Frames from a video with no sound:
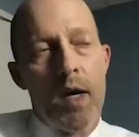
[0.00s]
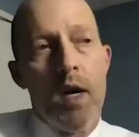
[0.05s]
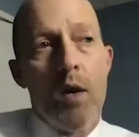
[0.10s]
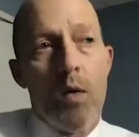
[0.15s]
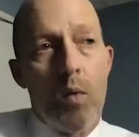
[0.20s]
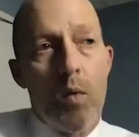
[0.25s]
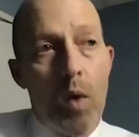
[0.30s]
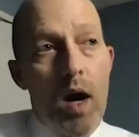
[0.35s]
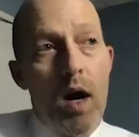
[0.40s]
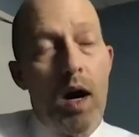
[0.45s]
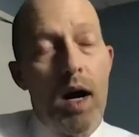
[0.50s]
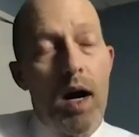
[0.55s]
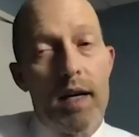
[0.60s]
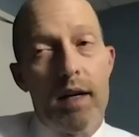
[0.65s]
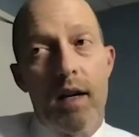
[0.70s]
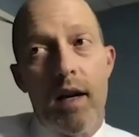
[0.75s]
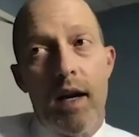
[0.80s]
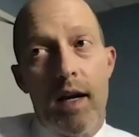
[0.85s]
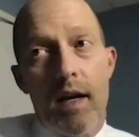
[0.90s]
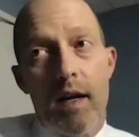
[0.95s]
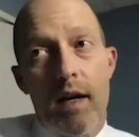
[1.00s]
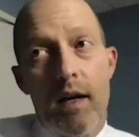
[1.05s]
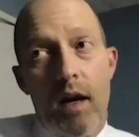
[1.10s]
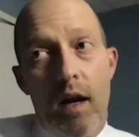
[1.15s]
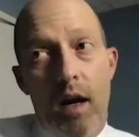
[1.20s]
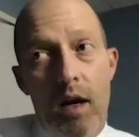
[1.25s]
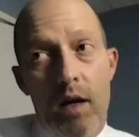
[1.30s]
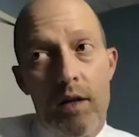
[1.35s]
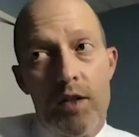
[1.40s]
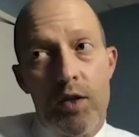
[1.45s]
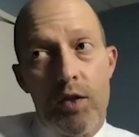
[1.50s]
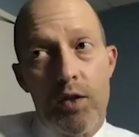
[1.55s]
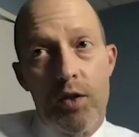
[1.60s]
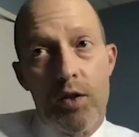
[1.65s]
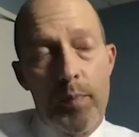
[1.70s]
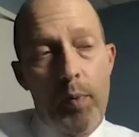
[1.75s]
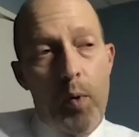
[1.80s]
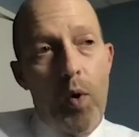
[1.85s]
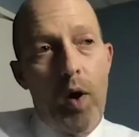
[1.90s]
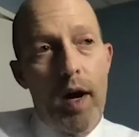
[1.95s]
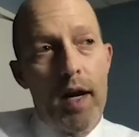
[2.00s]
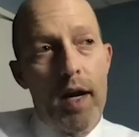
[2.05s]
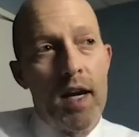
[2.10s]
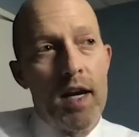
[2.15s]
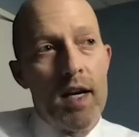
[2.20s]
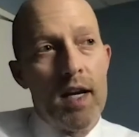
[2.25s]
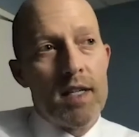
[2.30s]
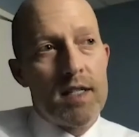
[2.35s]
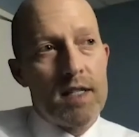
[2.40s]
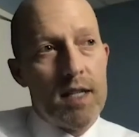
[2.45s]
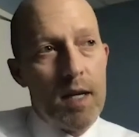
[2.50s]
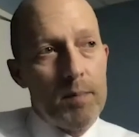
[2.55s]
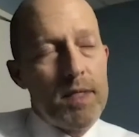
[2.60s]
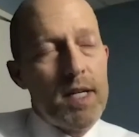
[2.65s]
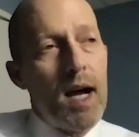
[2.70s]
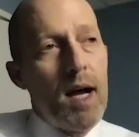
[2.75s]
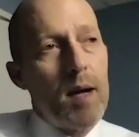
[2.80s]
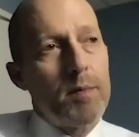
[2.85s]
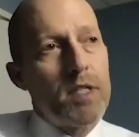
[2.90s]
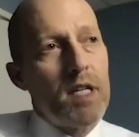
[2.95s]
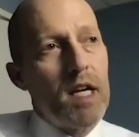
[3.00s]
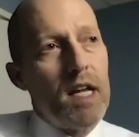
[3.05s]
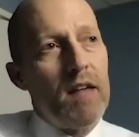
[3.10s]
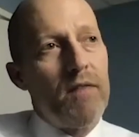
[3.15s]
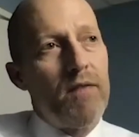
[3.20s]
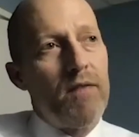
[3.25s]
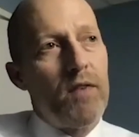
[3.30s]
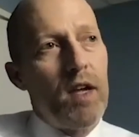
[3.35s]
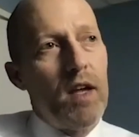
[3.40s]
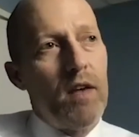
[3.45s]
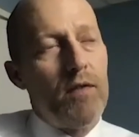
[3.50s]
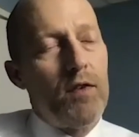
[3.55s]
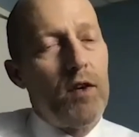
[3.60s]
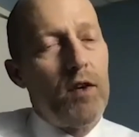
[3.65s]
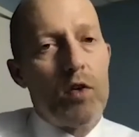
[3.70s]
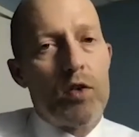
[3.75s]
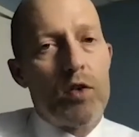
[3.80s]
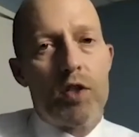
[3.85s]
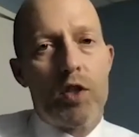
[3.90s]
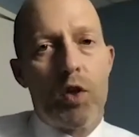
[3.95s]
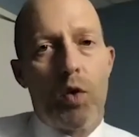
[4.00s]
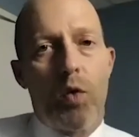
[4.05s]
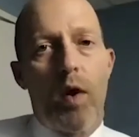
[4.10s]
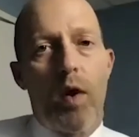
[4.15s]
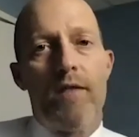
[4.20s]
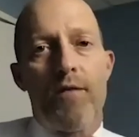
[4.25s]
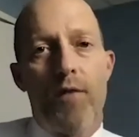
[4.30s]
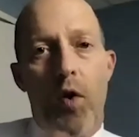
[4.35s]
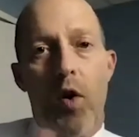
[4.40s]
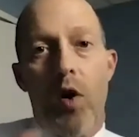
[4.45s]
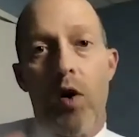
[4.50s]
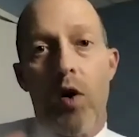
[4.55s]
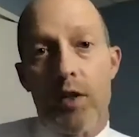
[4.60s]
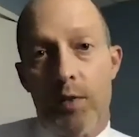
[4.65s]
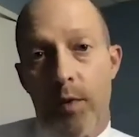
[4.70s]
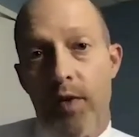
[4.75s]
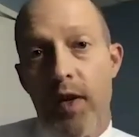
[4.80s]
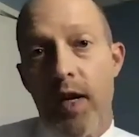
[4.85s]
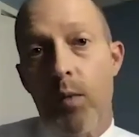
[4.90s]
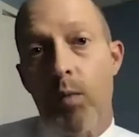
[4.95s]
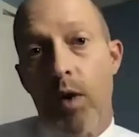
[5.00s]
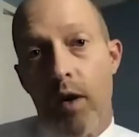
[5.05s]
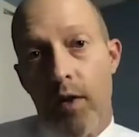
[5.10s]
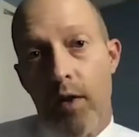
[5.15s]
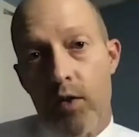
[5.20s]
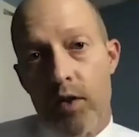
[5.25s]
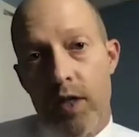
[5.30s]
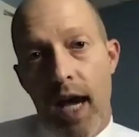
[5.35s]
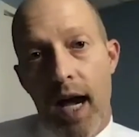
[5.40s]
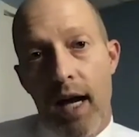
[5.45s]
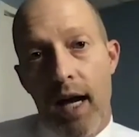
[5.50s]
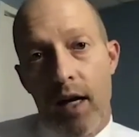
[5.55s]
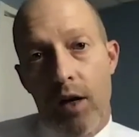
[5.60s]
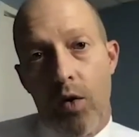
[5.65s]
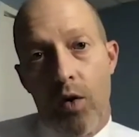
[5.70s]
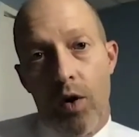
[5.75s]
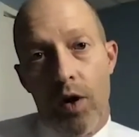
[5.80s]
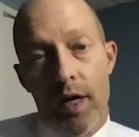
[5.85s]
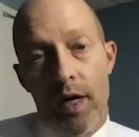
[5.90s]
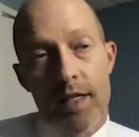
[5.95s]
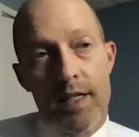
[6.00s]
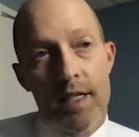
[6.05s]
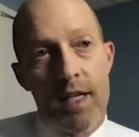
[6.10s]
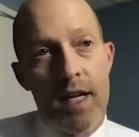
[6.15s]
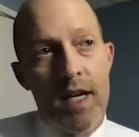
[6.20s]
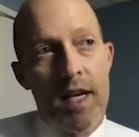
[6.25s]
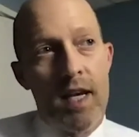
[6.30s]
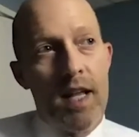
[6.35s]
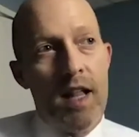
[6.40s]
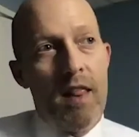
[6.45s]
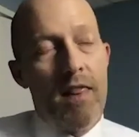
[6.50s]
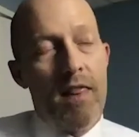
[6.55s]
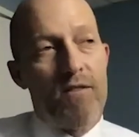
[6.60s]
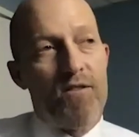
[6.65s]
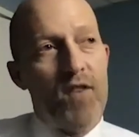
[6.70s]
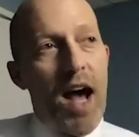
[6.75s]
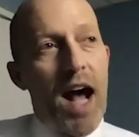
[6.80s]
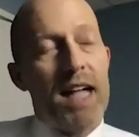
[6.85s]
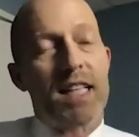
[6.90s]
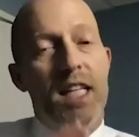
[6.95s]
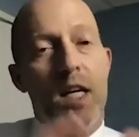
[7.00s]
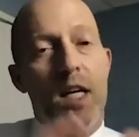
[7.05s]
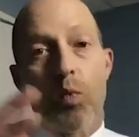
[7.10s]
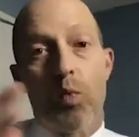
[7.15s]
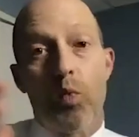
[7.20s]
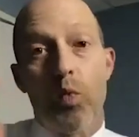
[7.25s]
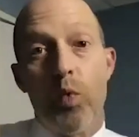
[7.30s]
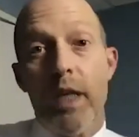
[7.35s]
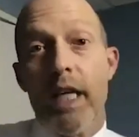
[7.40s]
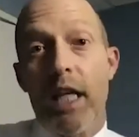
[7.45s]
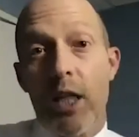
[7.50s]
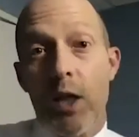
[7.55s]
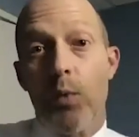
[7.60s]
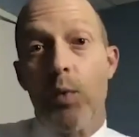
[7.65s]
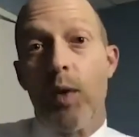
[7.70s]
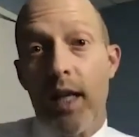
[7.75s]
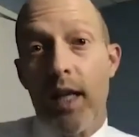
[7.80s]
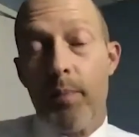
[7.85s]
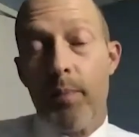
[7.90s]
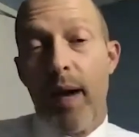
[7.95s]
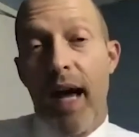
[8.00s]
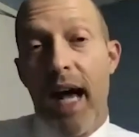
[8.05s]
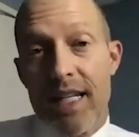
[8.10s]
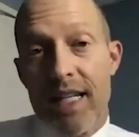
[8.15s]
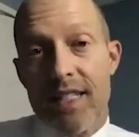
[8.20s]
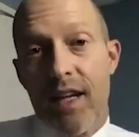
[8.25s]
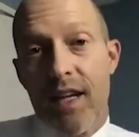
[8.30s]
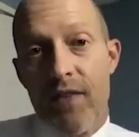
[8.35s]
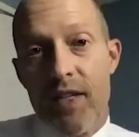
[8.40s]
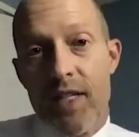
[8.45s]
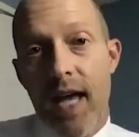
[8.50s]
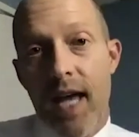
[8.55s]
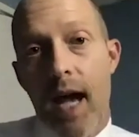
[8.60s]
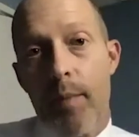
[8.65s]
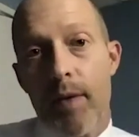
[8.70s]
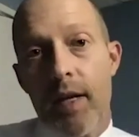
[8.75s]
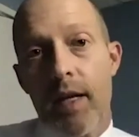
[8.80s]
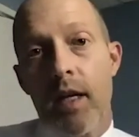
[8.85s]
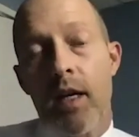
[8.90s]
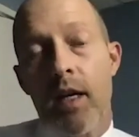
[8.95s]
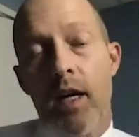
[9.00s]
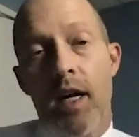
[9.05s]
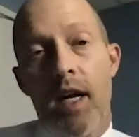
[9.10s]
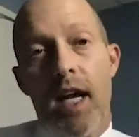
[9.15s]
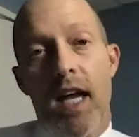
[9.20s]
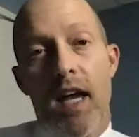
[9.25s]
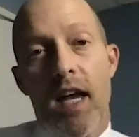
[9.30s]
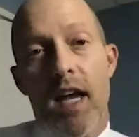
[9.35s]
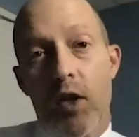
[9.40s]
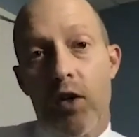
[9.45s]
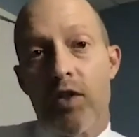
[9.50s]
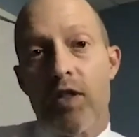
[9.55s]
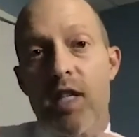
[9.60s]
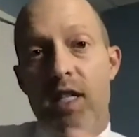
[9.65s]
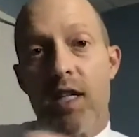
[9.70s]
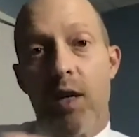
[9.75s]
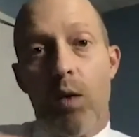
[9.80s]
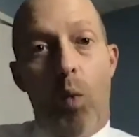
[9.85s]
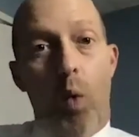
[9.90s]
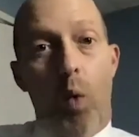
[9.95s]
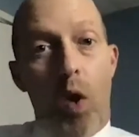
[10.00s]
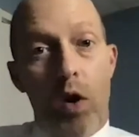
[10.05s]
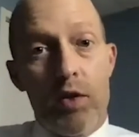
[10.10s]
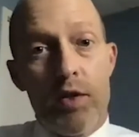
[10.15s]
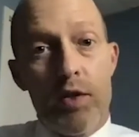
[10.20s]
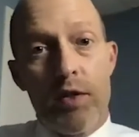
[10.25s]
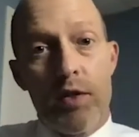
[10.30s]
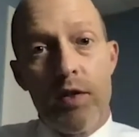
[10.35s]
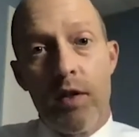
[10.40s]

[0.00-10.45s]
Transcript: Well, and and uh, to your point, sometimes if if your story falls within one of those categories, the fact that really really bad stuff is happening, if yours isn't worse,